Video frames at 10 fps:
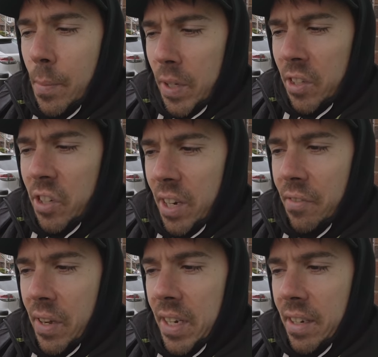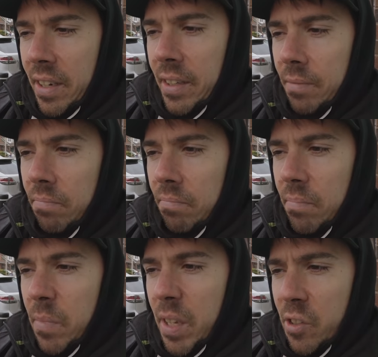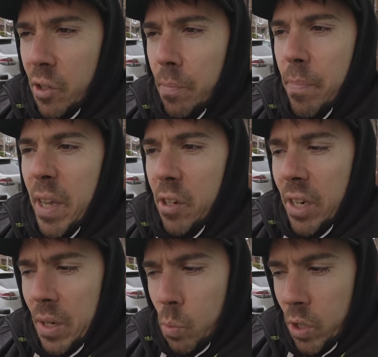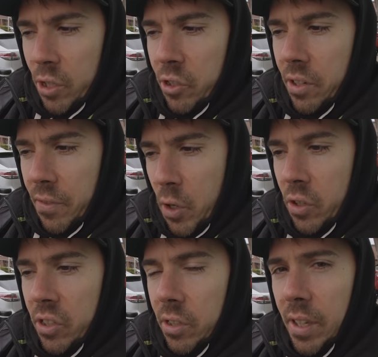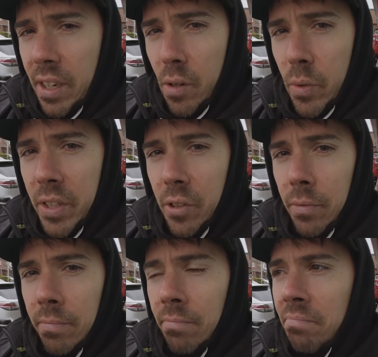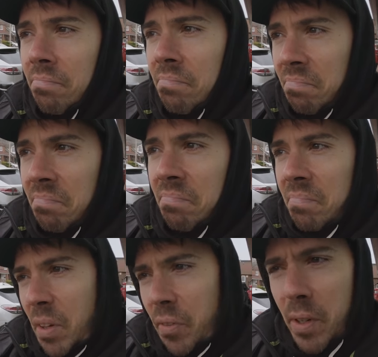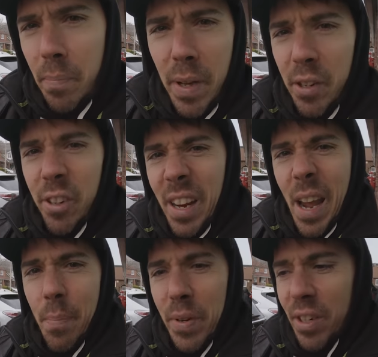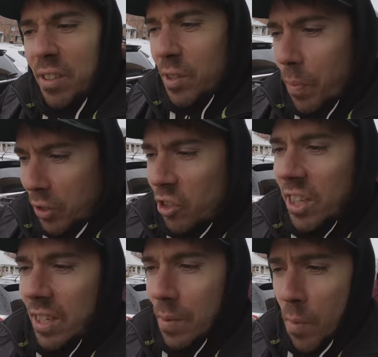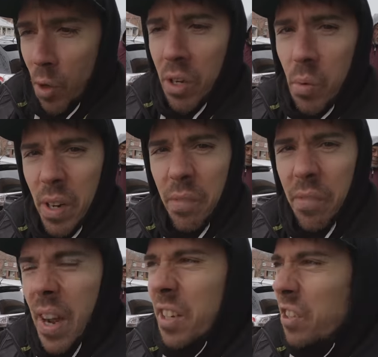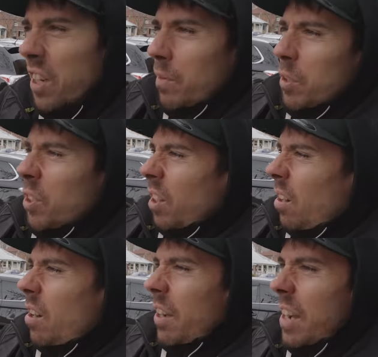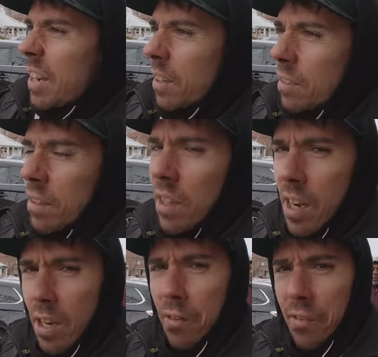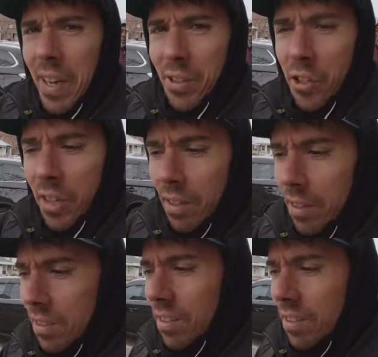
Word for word: I'm on this high fat diet. Things are better and worse, of course, like always. I feel better and happier, especially in the morning when I'm fasting. I'm just like, oh yeah, kind of fasting.